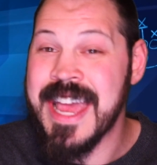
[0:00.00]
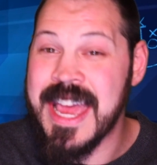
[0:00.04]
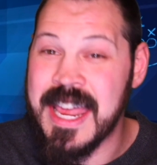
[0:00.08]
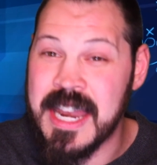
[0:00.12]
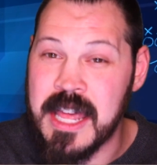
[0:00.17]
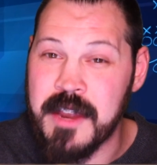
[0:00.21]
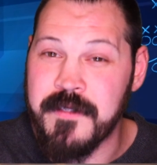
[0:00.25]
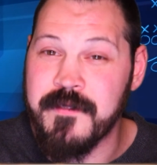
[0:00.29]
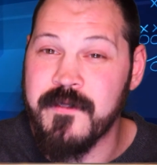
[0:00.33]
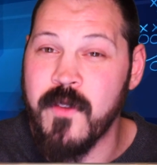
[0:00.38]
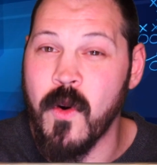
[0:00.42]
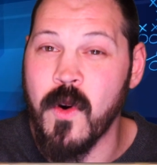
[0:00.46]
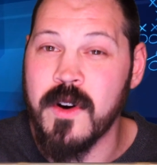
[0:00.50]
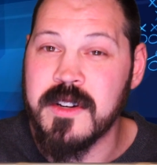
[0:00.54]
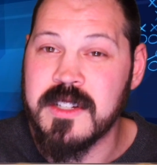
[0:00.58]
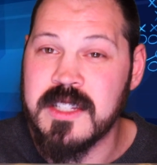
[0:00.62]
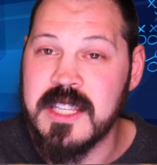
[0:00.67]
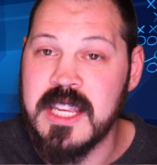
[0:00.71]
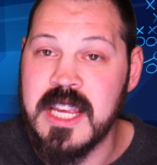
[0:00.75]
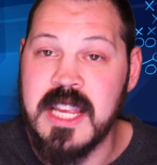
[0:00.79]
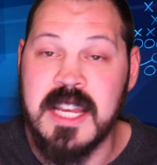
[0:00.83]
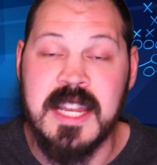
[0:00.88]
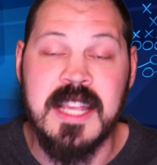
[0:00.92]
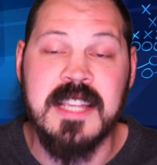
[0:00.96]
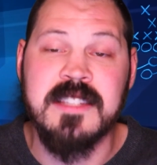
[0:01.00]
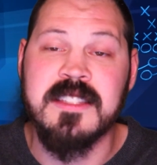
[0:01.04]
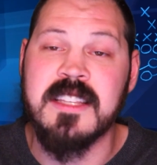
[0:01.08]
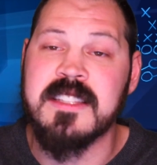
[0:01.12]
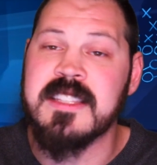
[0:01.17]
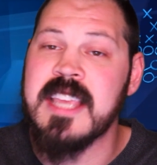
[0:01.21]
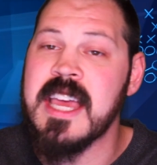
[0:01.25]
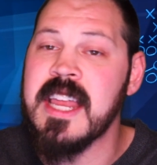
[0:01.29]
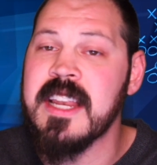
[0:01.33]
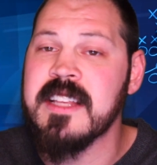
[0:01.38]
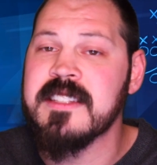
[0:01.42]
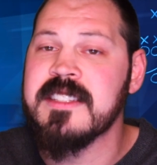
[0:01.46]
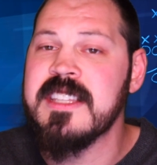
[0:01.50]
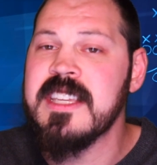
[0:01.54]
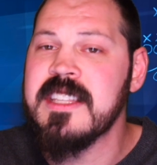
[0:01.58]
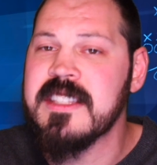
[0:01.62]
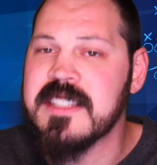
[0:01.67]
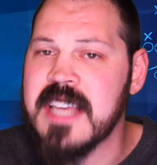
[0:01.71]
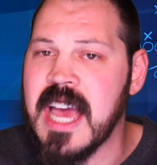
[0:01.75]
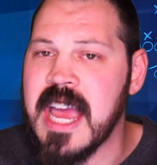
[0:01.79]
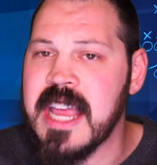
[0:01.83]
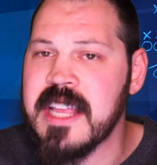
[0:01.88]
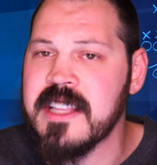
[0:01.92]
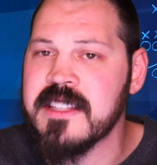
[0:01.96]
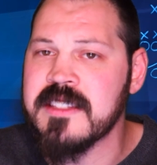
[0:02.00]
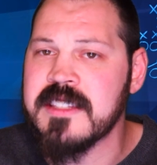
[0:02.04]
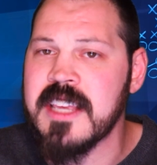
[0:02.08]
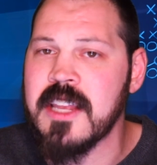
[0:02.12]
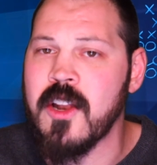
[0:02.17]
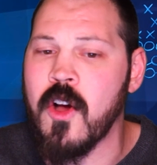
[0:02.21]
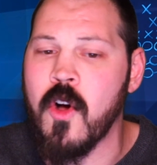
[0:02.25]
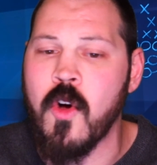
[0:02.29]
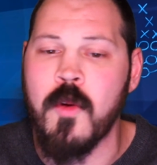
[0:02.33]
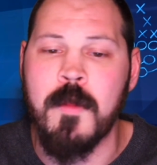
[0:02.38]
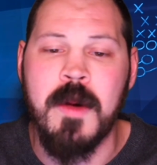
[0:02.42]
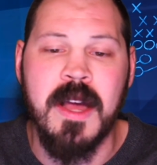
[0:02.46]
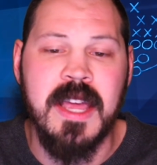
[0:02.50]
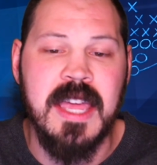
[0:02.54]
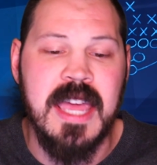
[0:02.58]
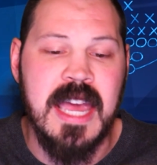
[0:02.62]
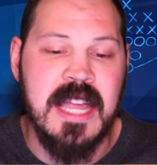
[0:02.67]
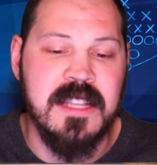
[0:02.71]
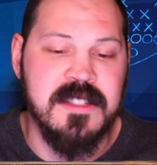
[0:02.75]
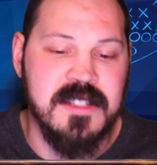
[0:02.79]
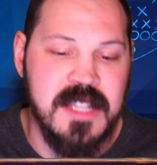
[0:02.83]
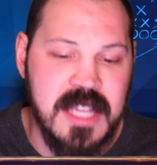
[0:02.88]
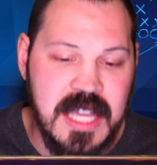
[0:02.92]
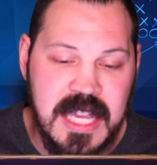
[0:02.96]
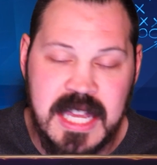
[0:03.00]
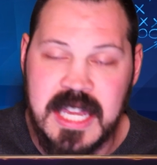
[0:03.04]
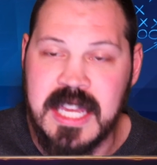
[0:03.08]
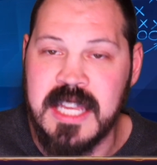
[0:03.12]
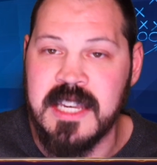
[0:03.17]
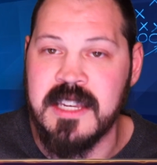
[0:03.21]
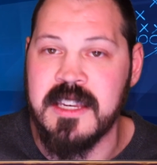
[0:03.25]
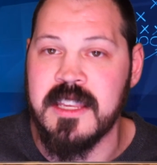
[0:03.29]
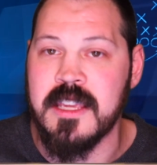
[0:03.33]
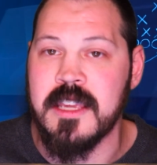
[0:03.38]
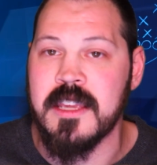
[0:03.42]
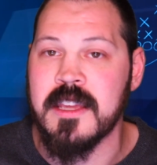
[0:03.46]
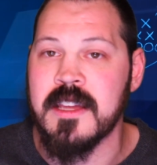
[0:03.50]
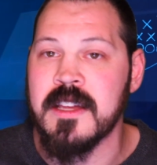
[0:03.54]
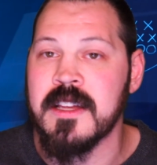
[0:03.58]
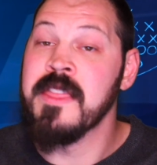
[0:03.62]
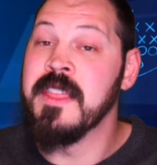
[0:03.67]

and at 14 is the Tennessee Titans at home against Indy.